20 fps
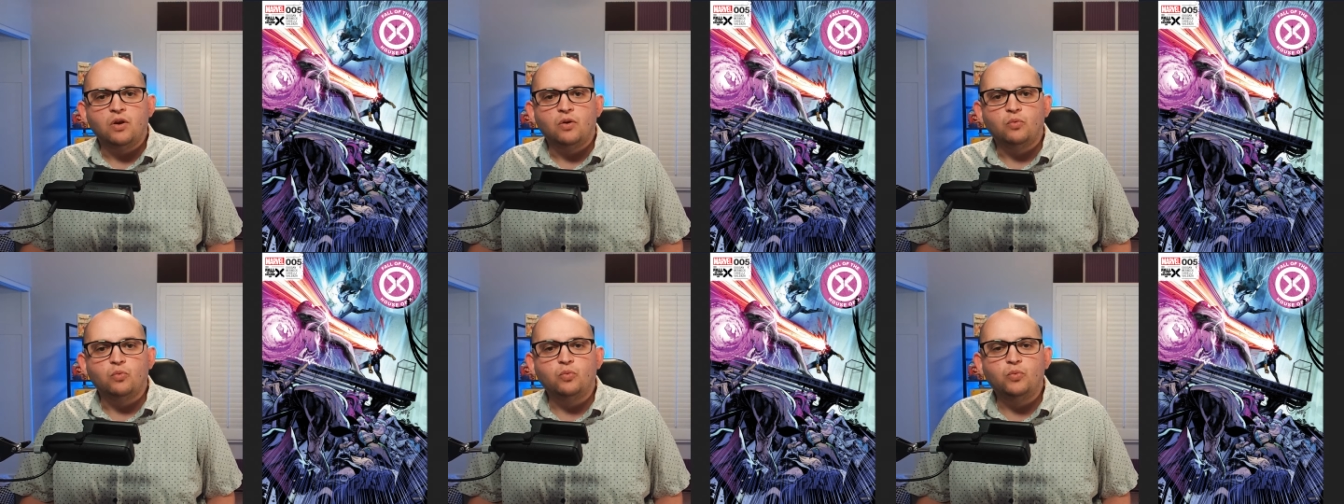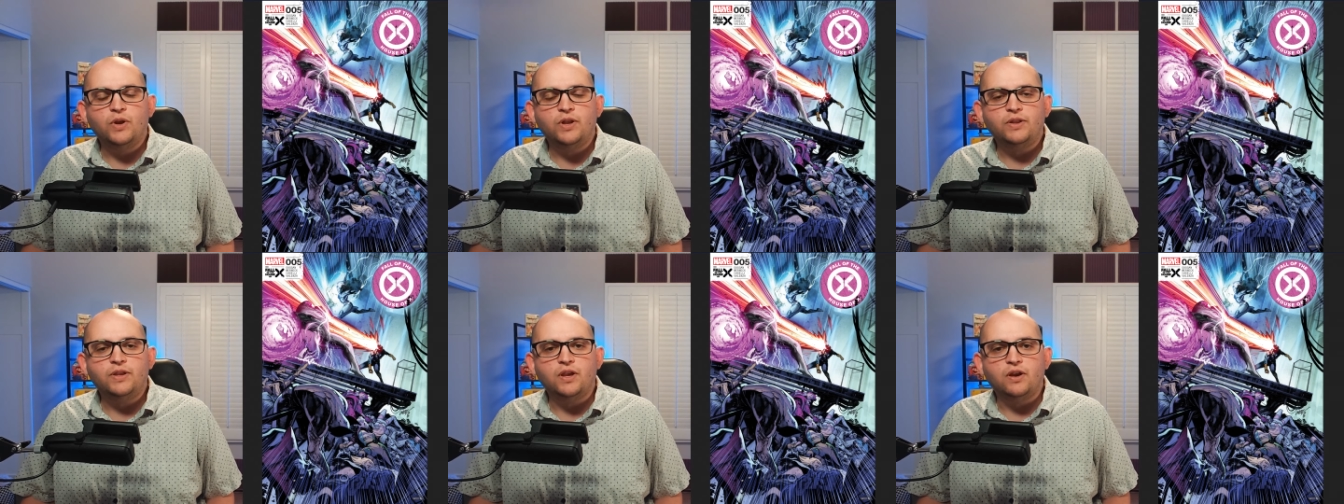
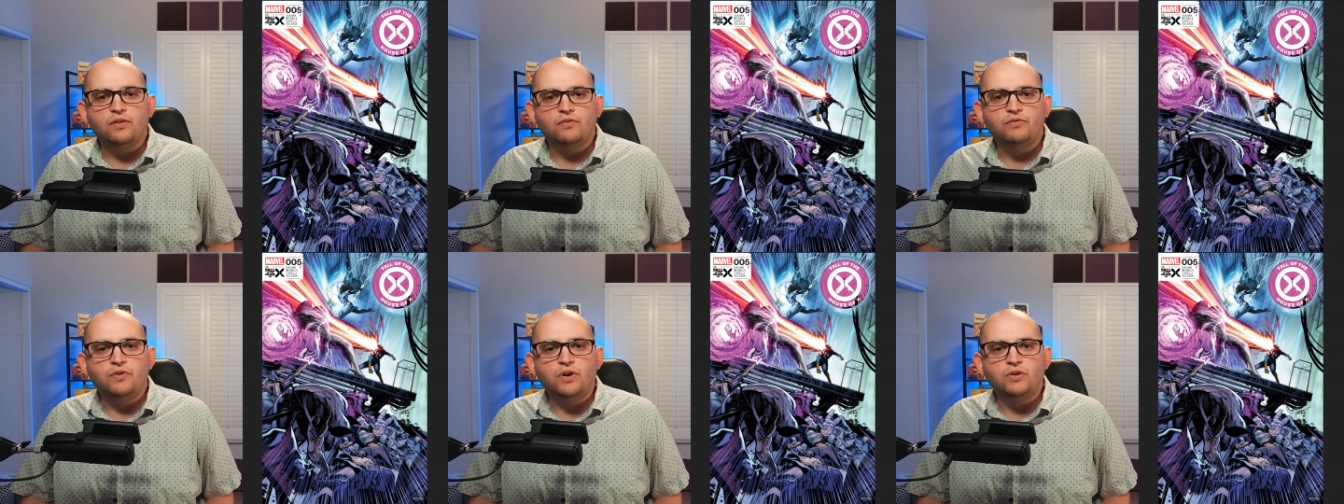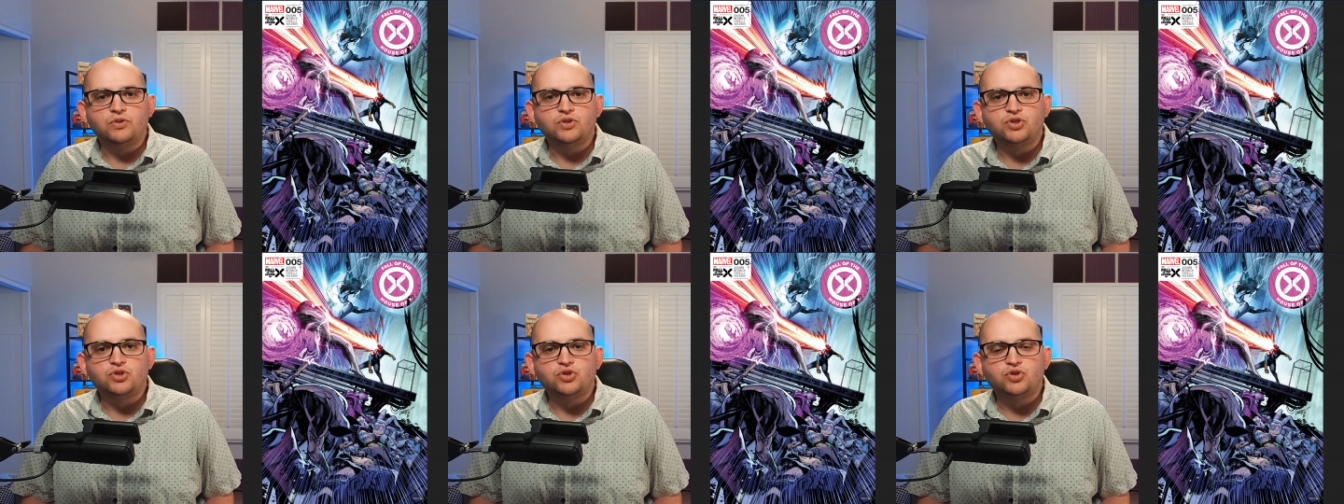really
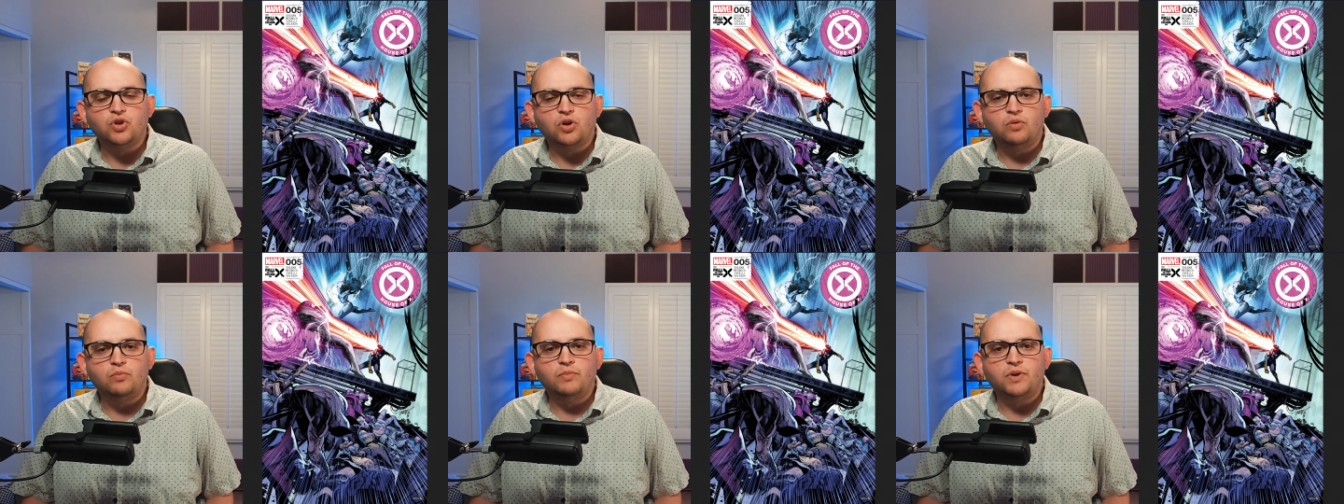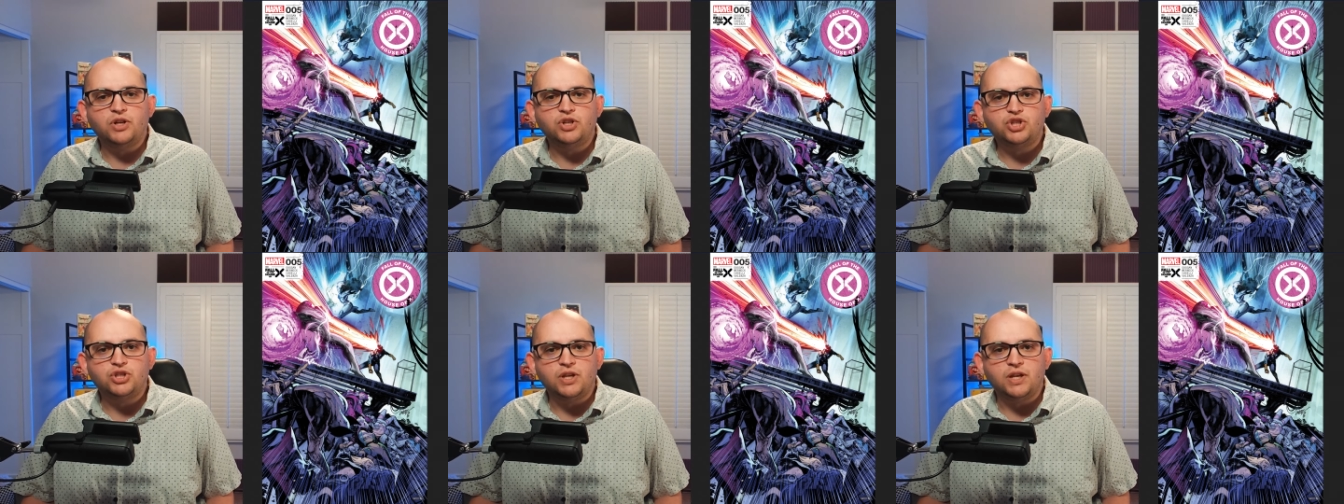evokes so
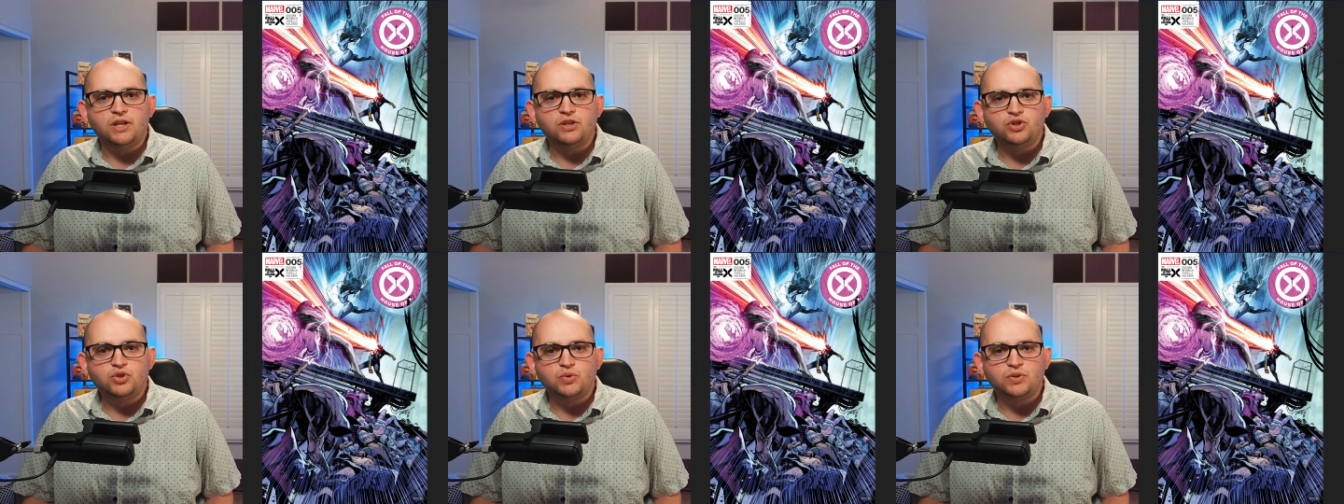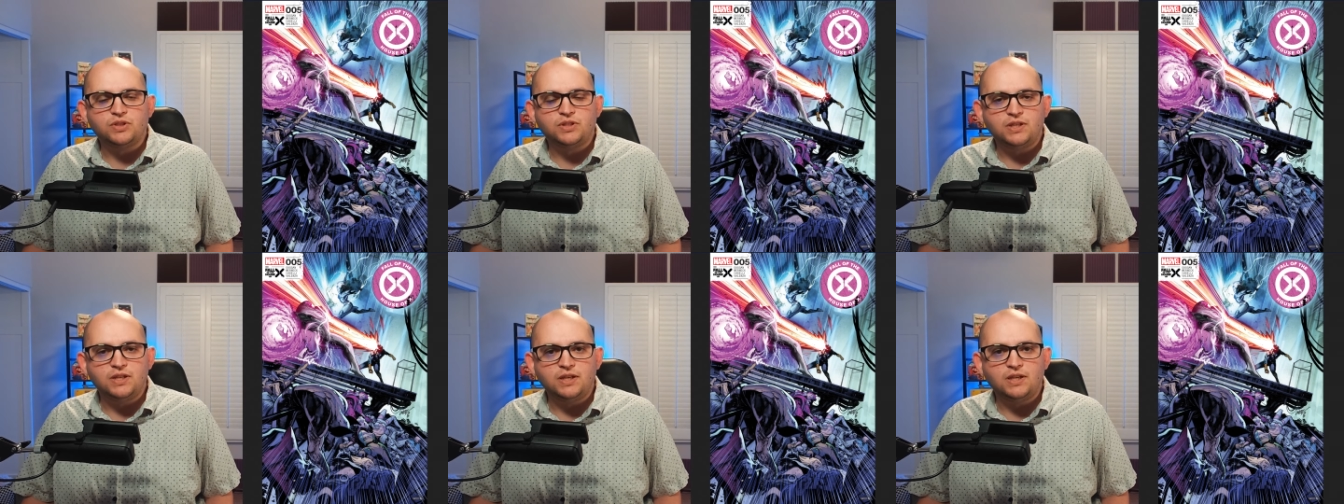much
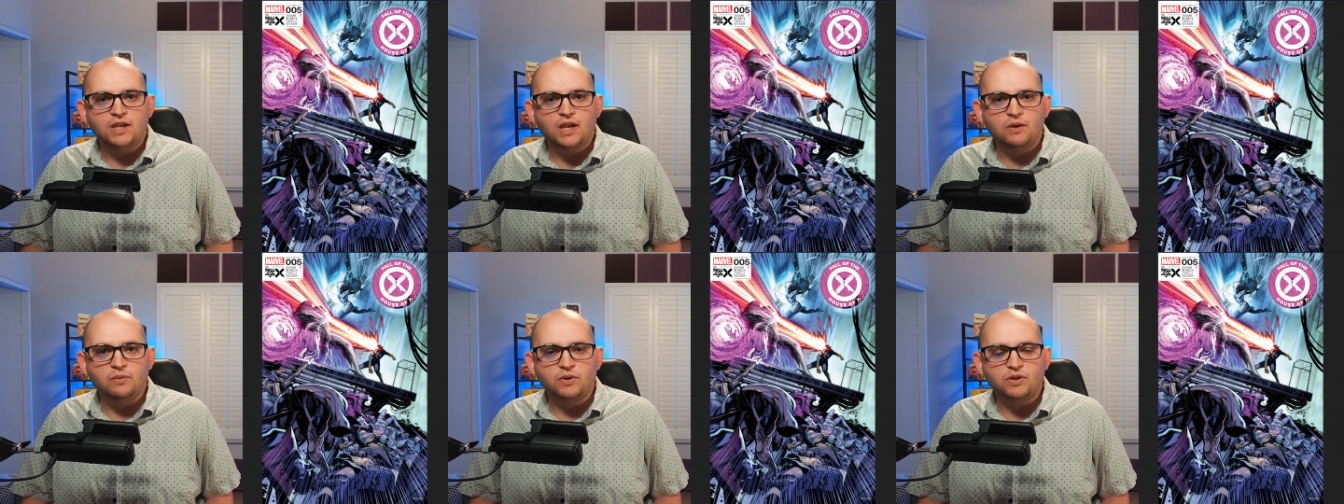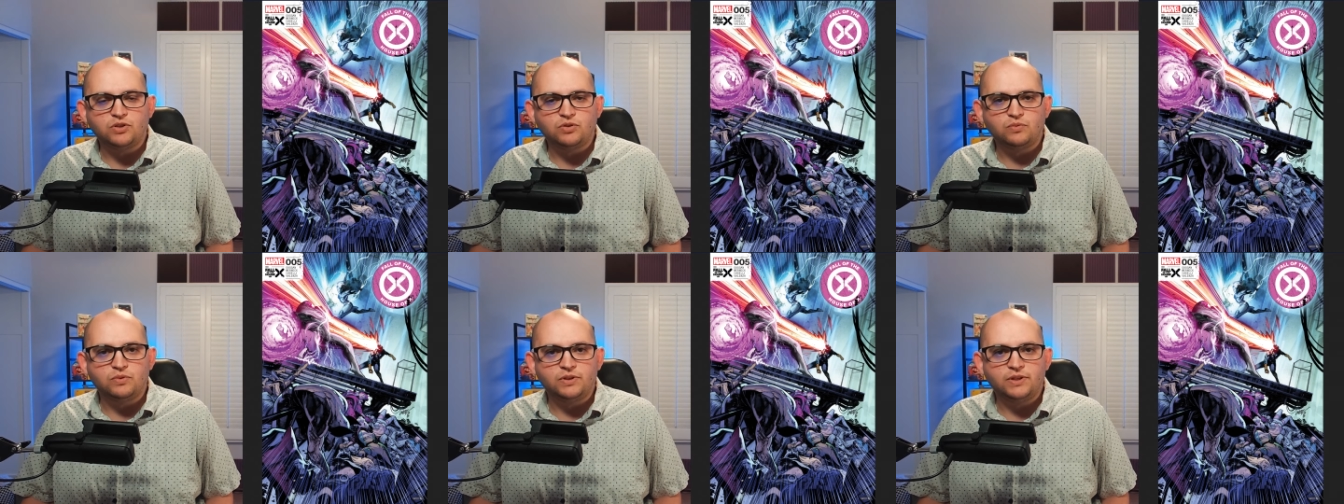interesting
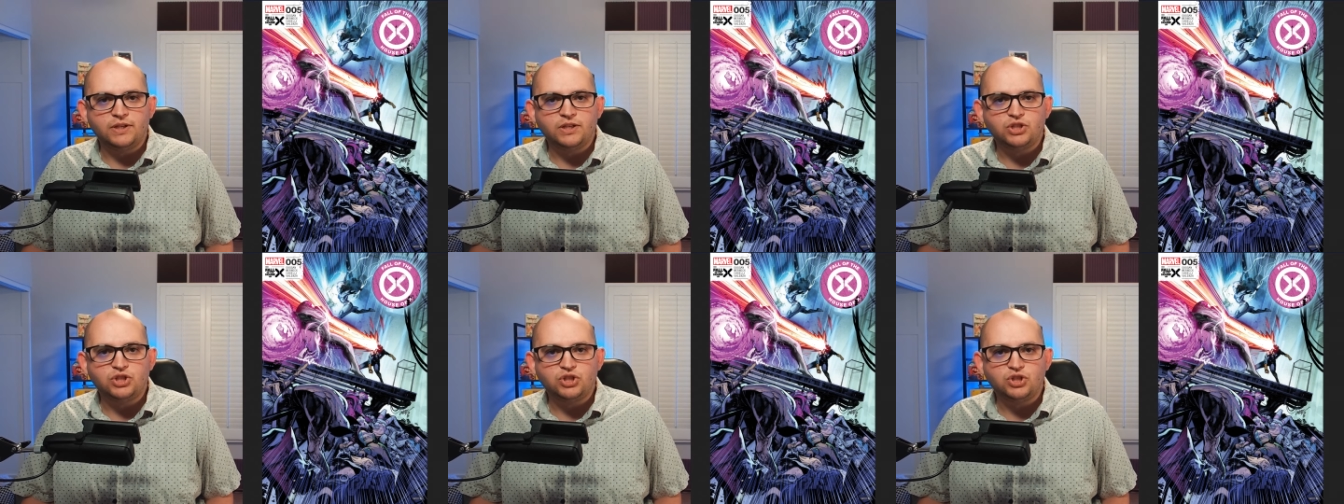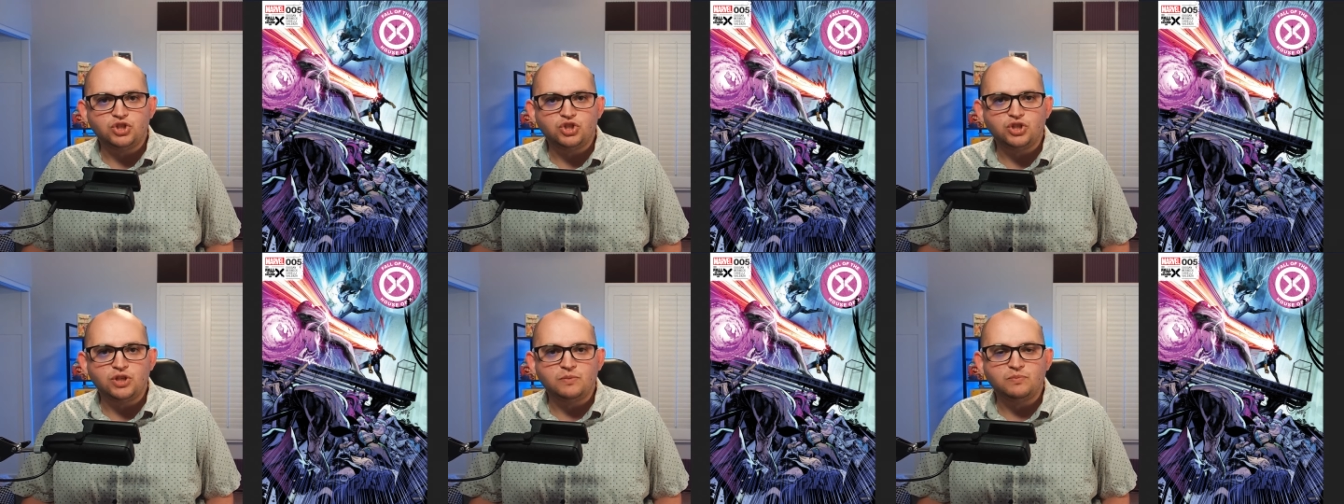character
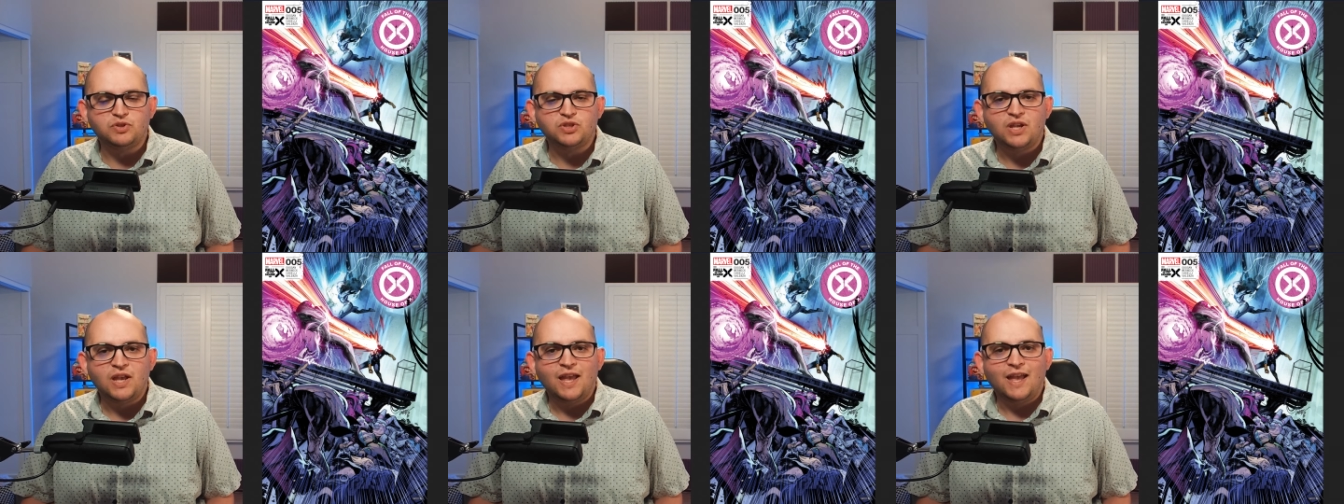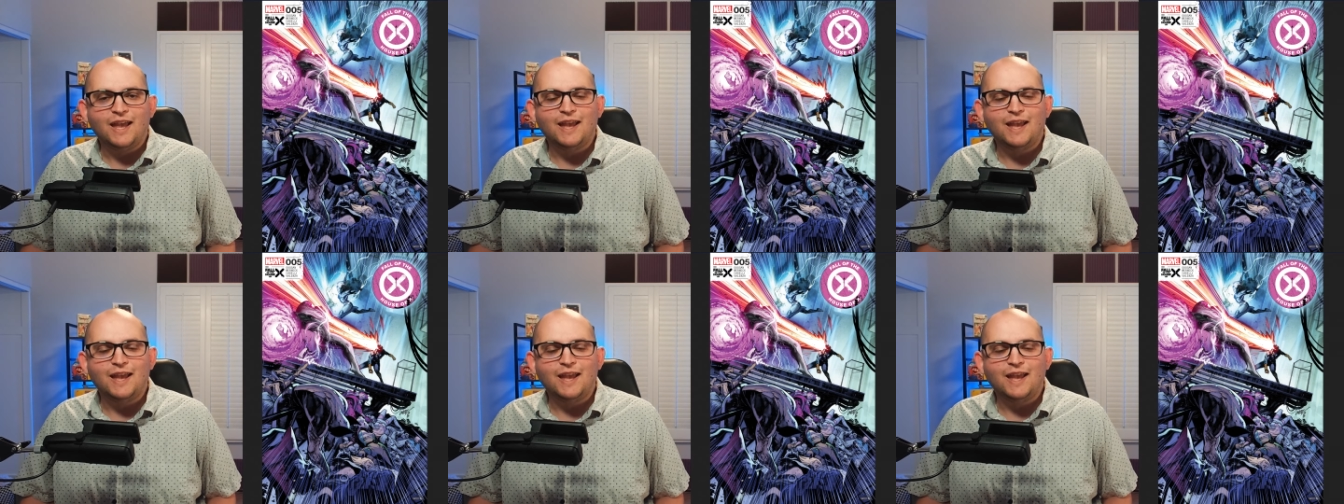relationships